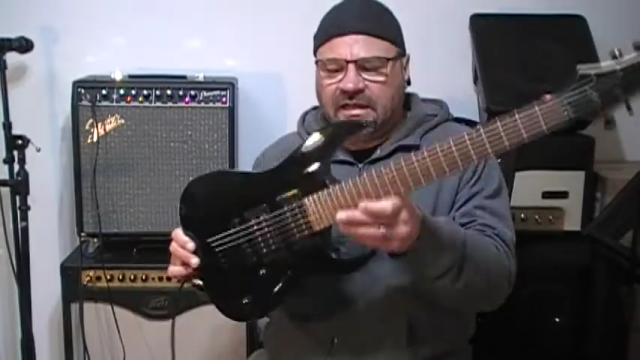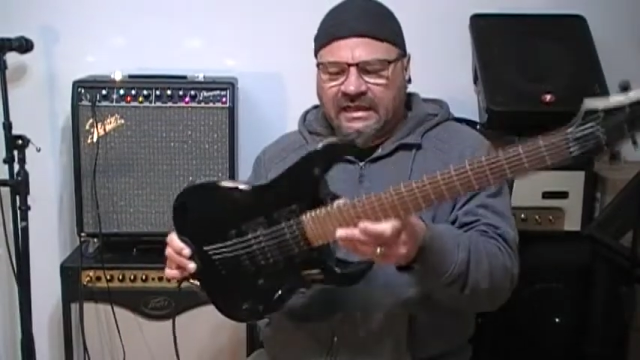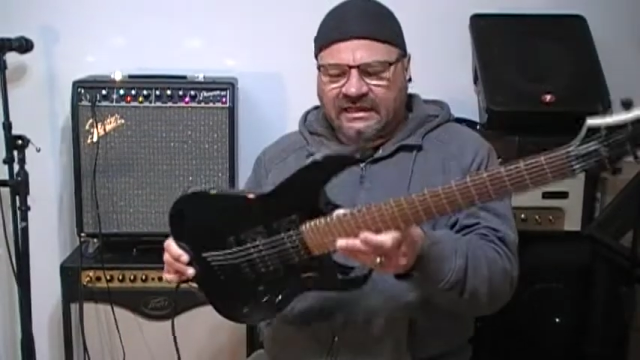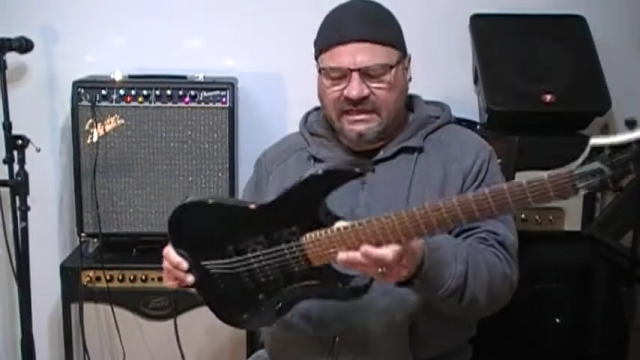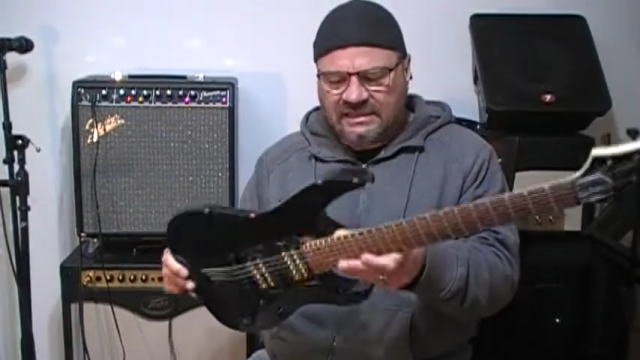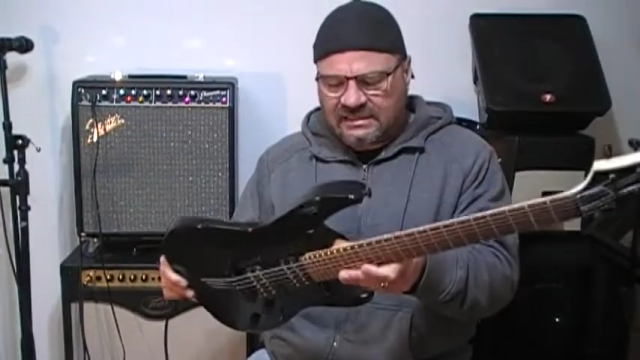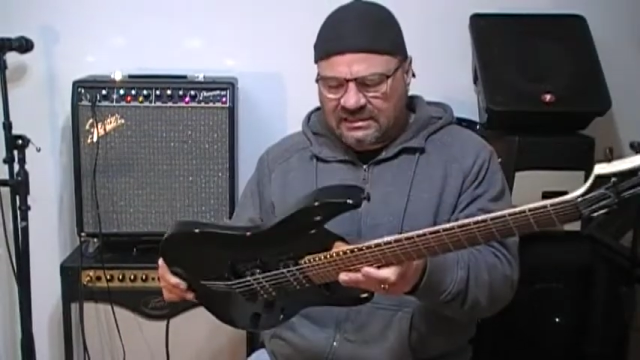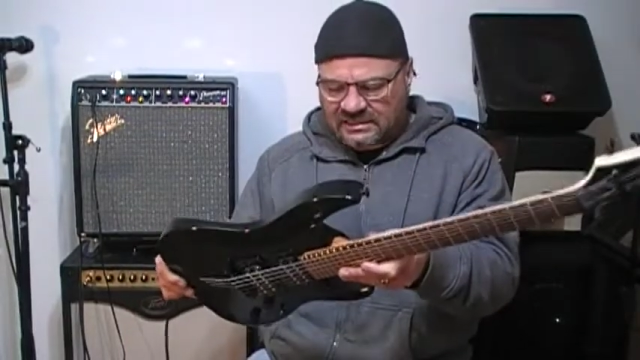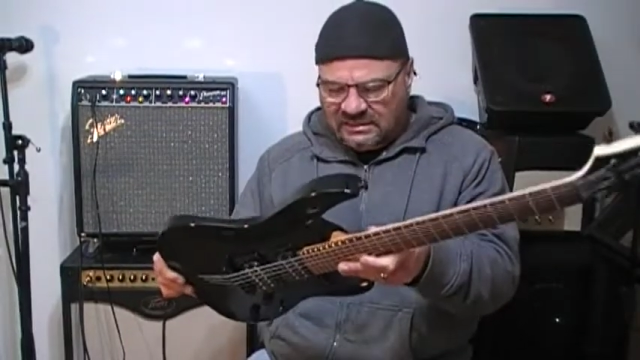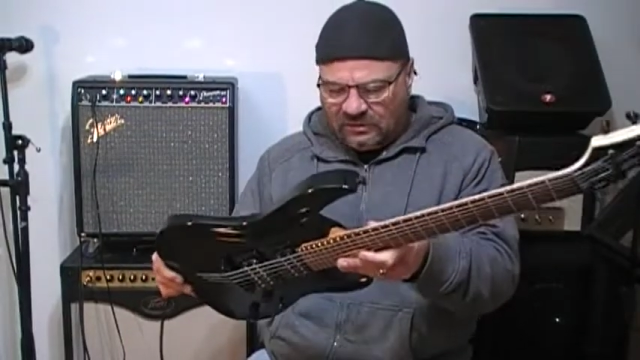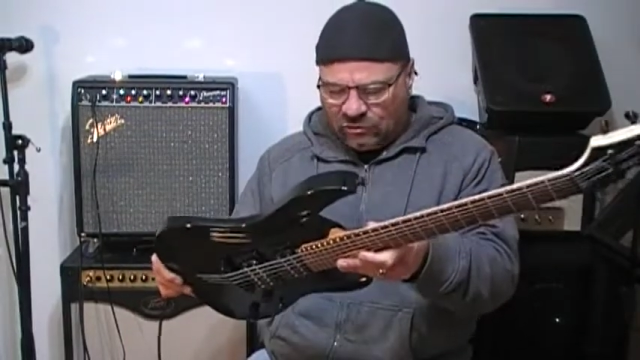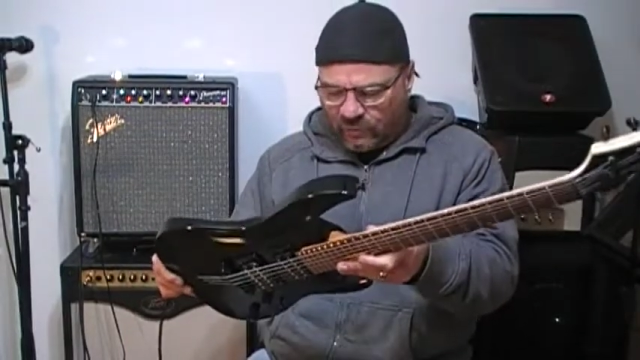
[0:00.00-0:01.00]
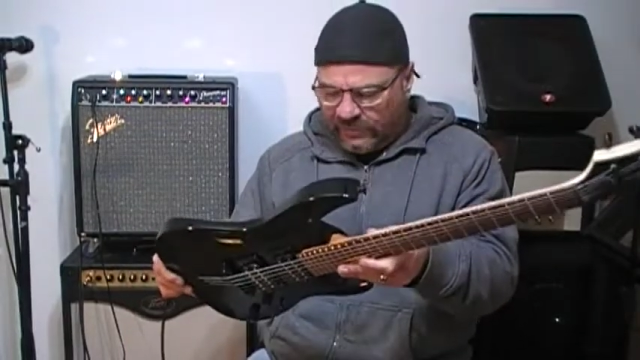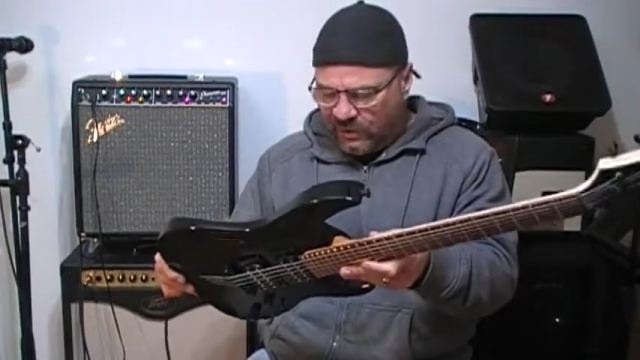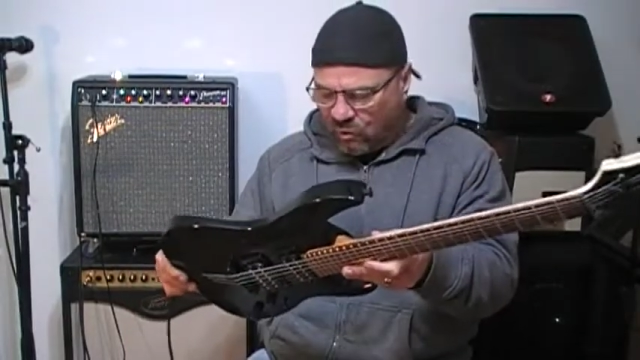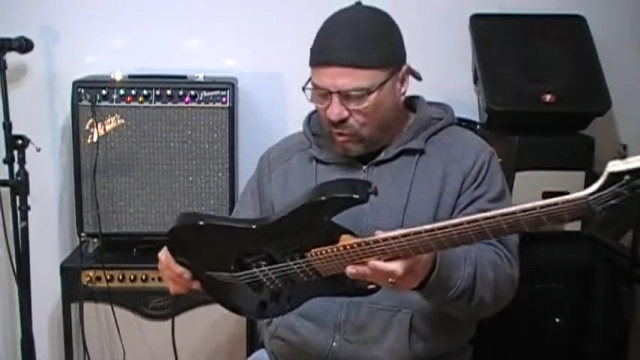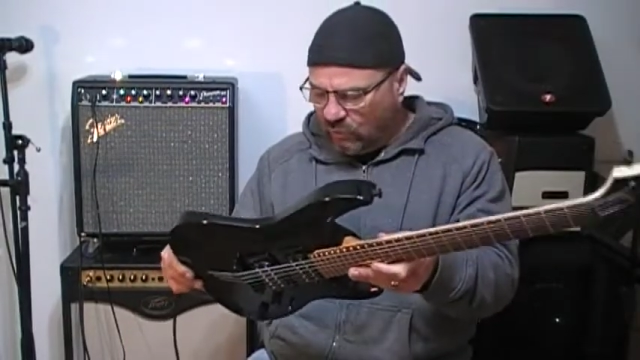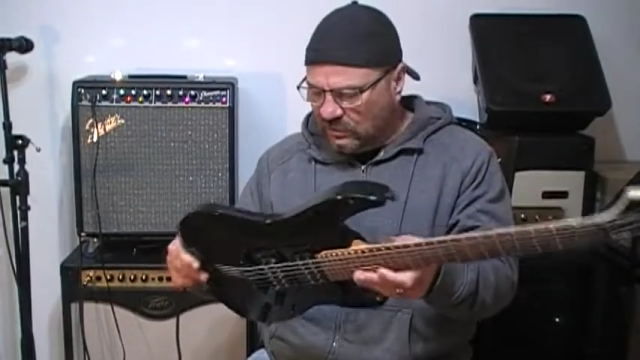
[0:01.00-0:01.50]
I guess this is a
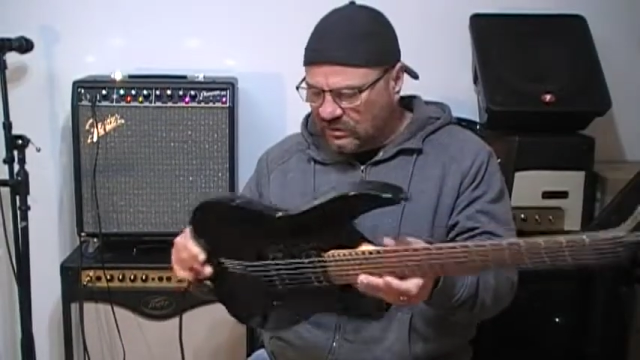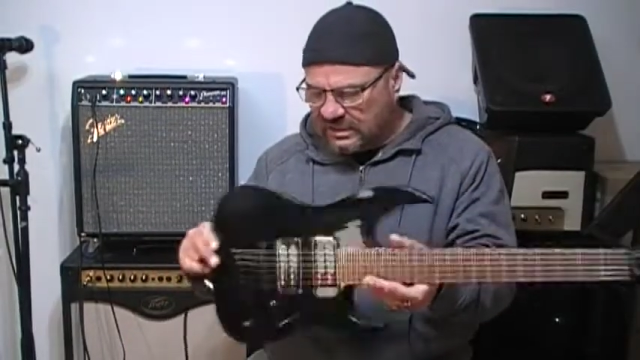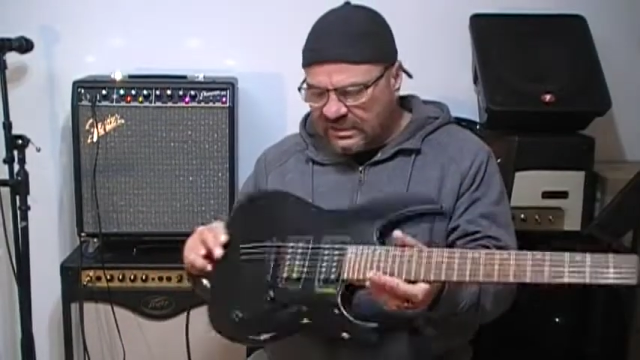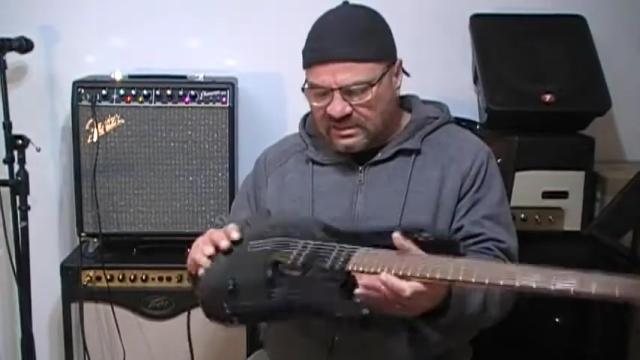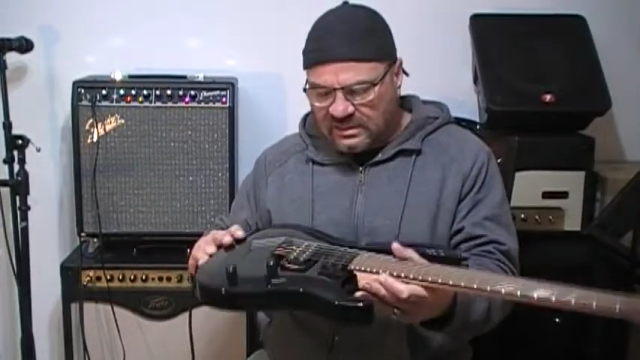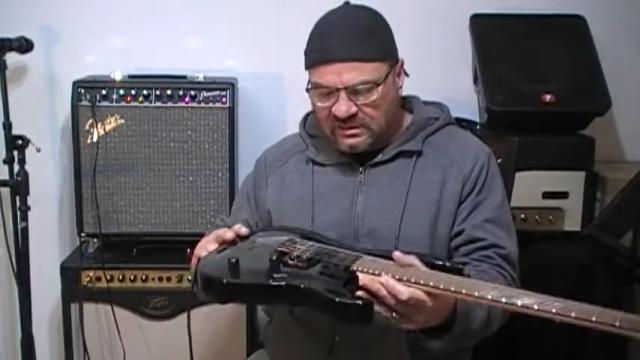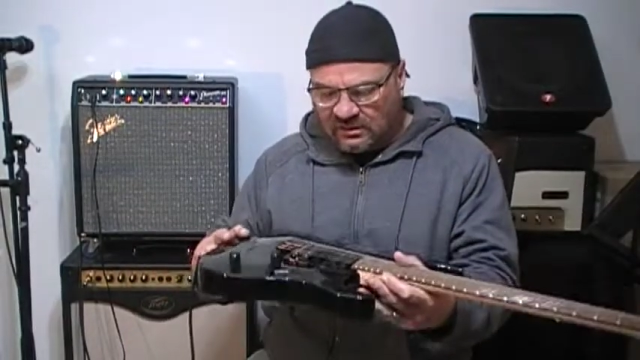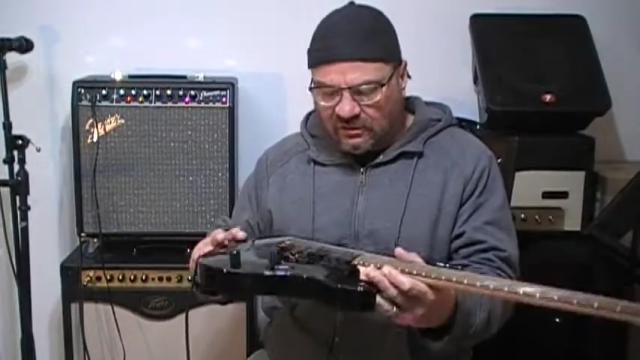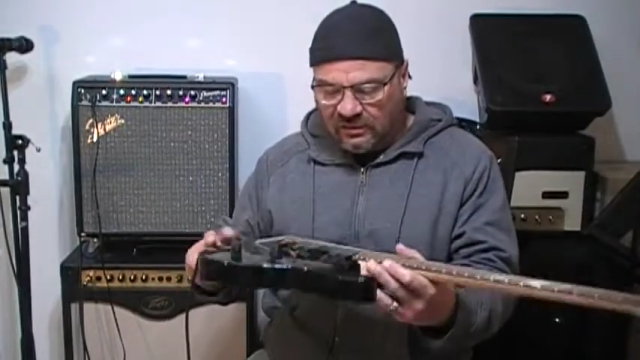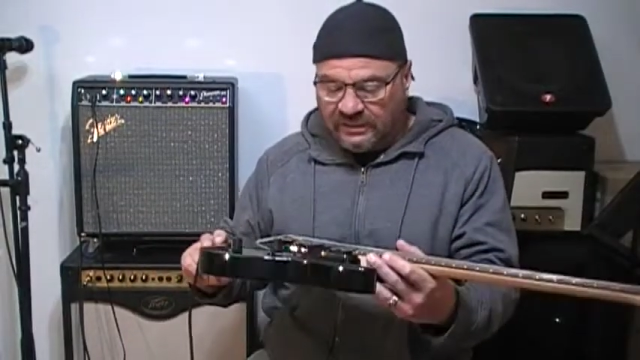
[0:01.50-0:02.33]
3/4 size guitar,